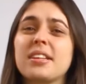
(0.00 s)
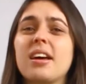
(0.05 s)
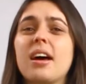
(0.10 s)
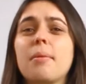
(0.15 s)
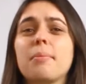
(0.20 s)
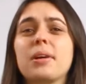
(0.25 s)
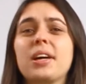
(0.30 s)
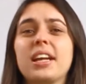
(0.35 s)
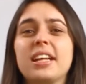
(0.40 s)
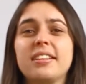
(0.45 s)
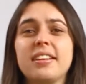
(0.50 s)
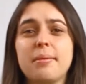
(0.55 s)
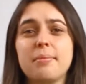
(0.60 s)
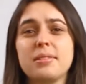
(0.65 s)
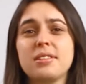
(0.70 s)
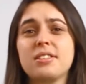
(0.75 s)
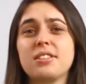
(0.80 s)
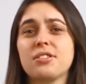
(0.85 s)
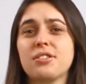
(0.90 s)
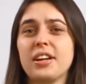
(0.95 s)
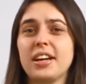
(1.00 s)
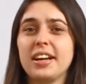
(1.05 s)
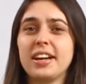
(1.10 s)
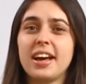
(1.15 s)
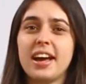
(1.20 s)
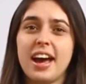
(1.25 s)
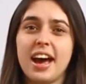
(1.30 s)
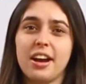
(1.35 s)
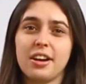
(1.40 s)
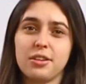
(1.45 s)
I'm going to
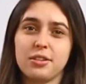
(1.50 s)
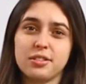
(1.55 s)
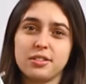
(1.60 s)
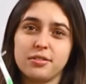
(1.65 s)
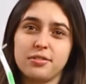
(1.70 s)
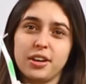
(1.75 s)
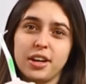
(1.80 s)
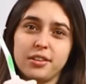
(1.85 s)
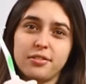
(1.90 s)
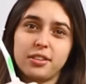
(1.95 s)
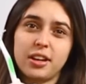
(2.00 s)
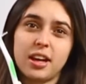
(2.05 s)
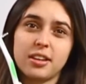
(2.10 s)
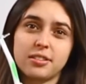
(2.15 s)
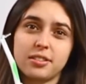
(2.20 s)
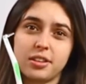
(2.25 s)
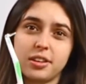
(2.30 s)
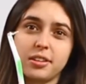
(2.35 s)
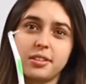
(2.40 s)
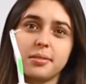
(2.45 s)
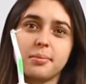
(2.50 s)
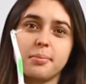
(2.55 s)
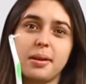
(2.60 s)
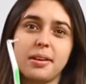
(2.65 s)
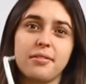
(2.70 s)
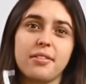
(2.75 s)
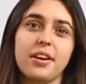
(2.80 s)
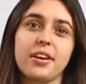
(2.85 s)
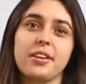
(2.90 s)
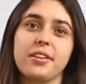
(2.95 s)
demonstrate how to use the VeriFlosser by
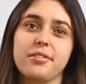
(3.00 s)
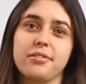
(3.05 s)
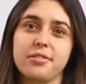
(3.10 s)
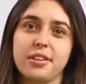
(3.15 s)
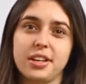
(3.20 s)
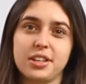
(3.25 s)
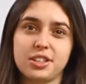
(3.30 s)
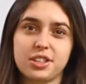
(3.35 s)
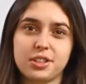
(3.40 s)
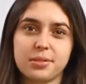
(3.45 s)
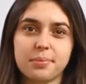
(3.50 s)
VeriFresh.